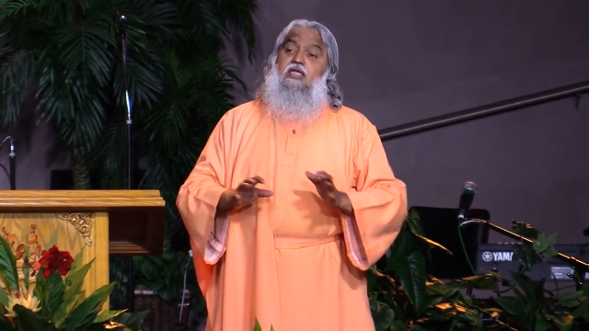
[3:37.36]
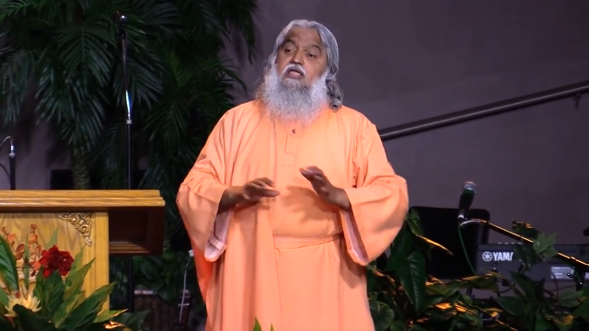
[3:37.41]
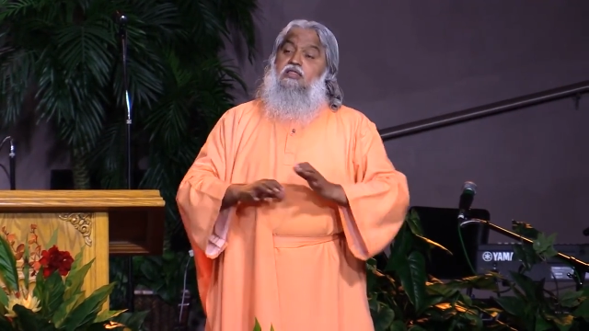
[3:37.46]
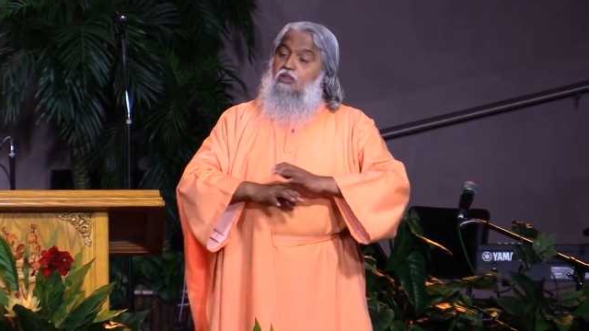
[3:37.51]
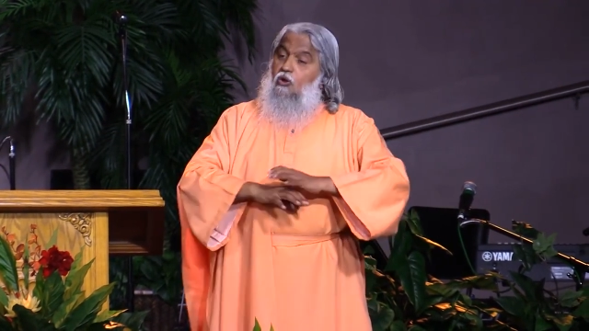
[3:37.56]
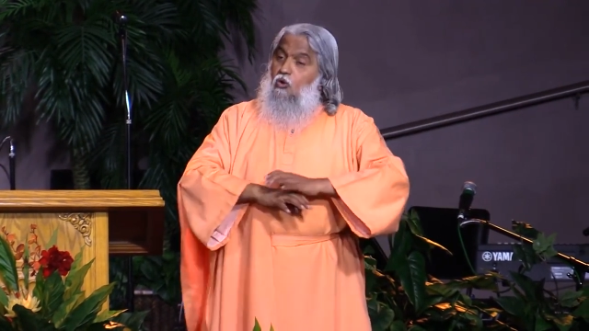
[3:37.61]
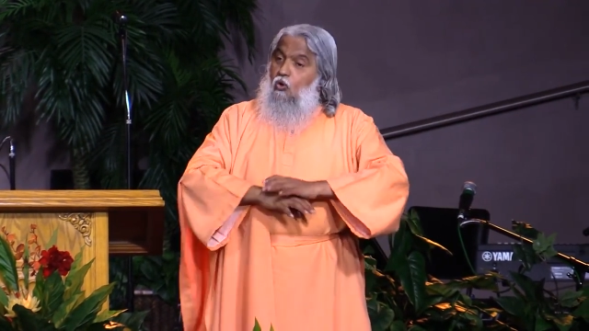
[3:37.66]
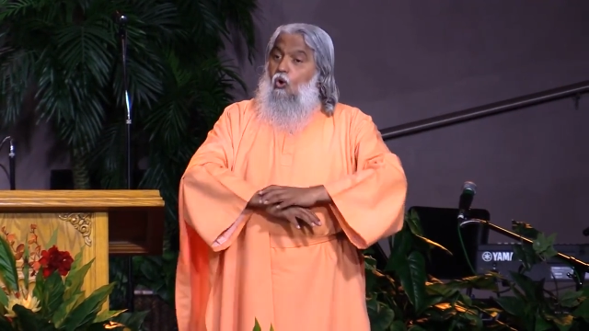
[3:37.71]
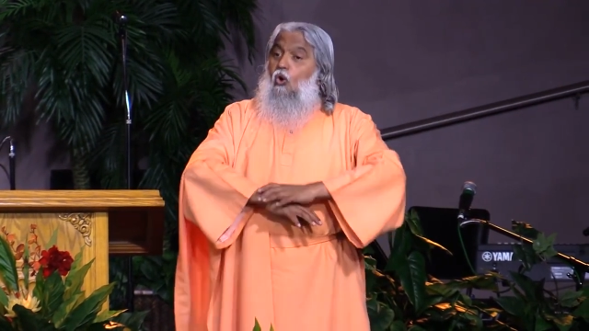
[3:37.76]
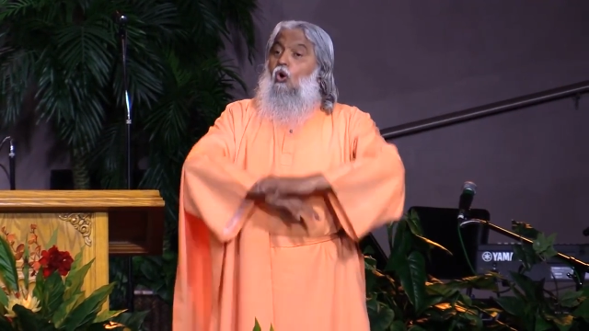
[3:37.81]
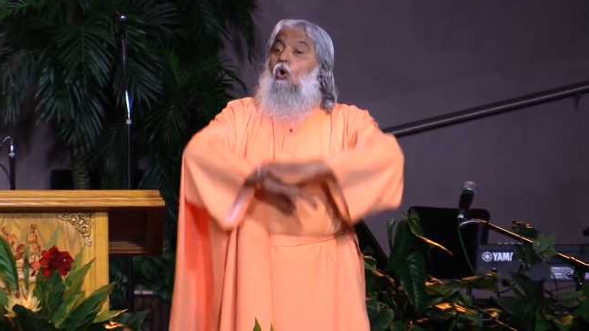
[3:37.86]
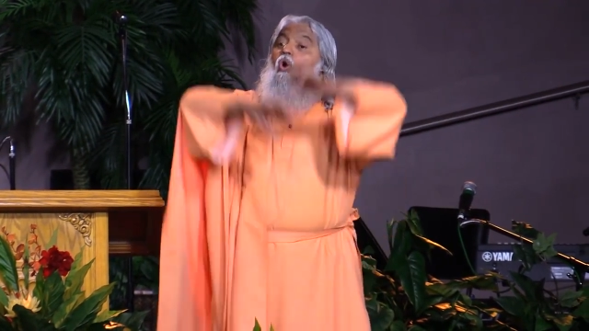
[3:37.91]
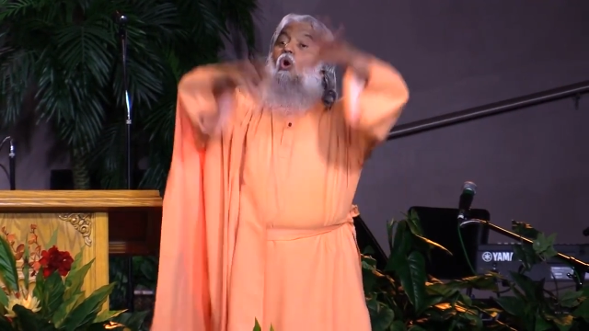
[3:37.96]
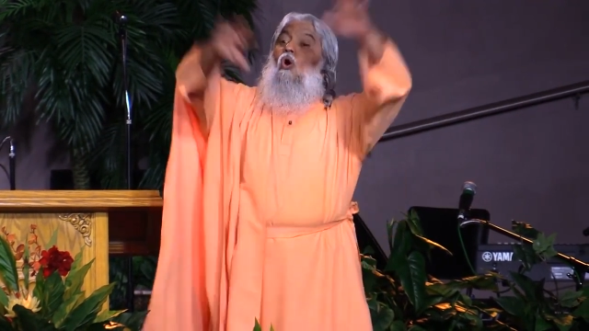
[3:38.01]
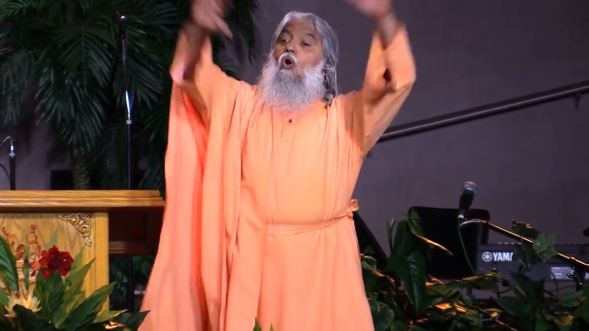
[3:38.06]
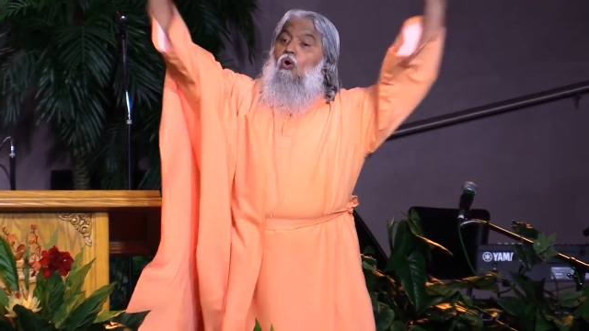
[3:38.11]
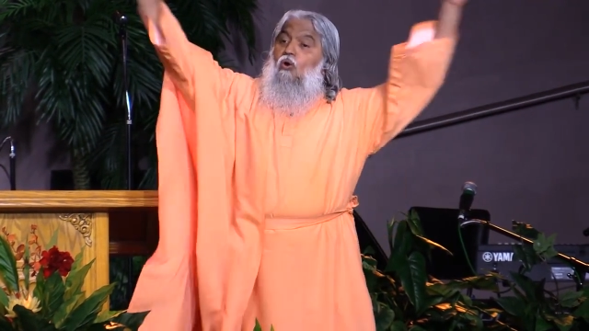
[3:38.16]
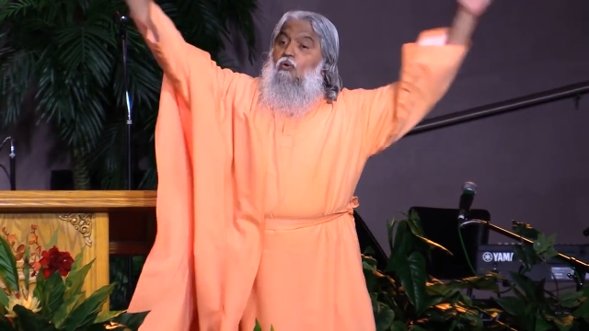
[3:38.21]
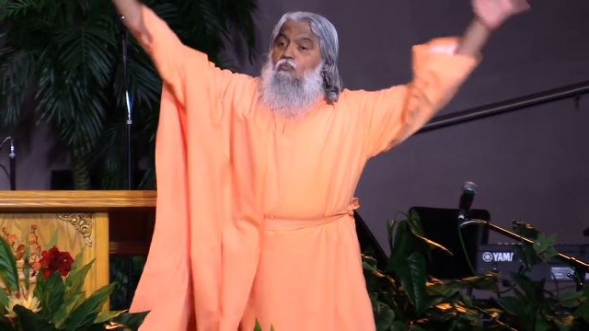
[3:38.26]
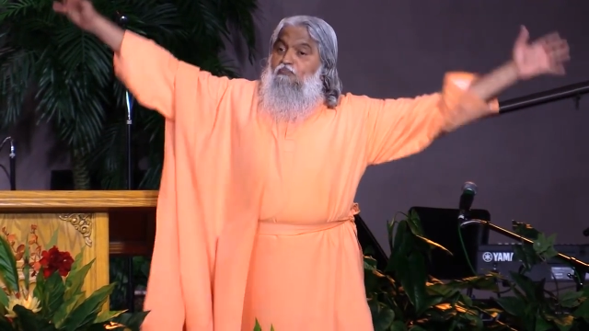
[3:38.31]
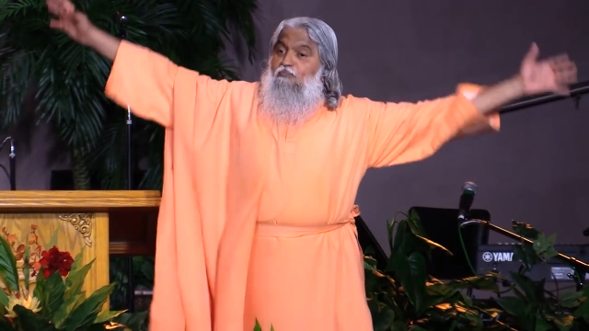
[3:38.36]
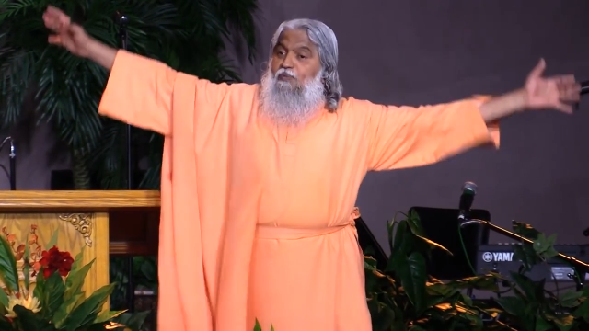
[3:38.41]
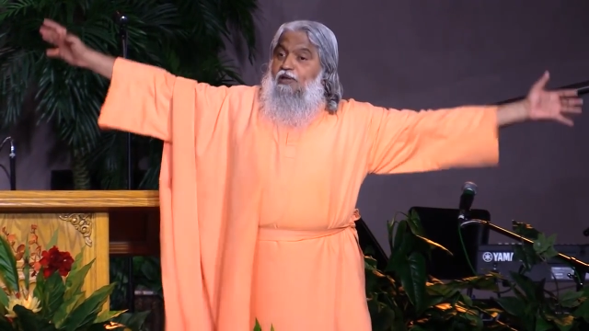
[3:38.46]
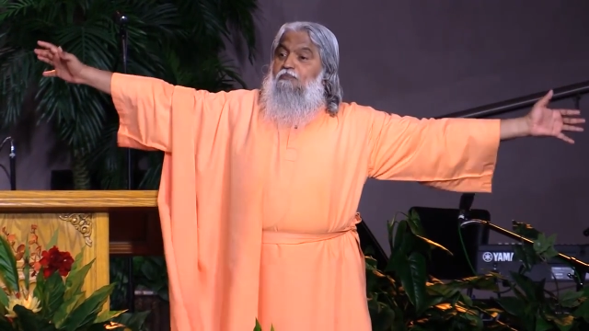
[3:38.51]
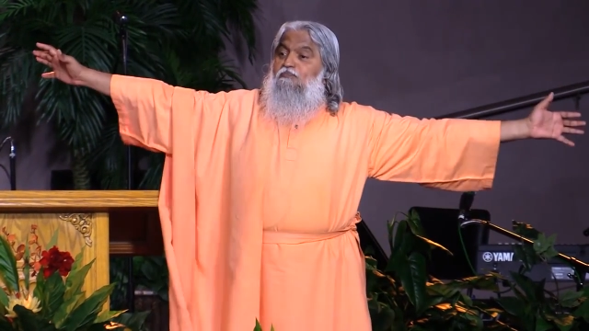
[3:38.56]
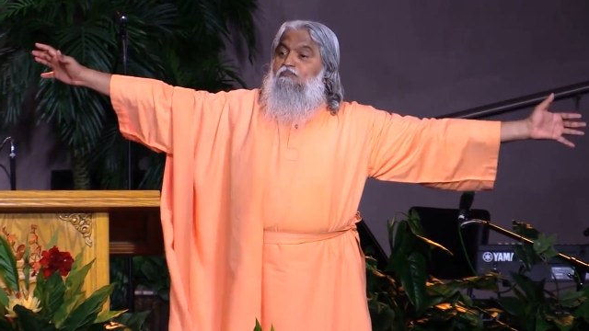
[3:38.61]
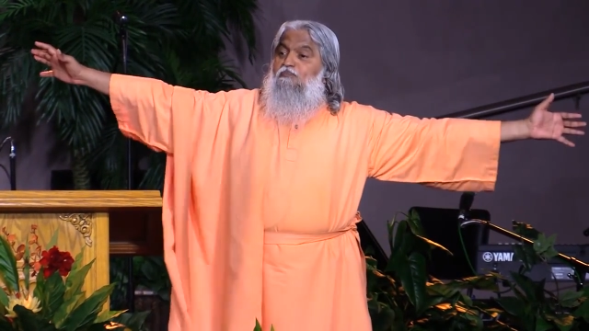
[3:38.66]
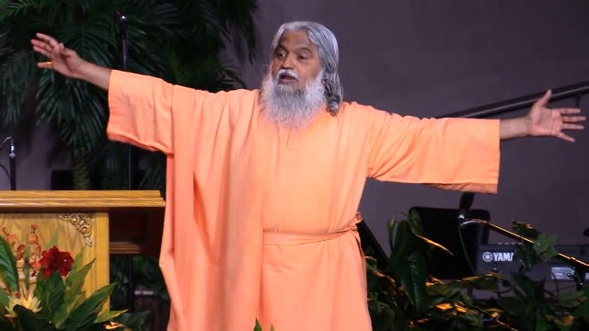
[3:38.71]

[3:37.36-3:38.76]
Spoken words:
The whole big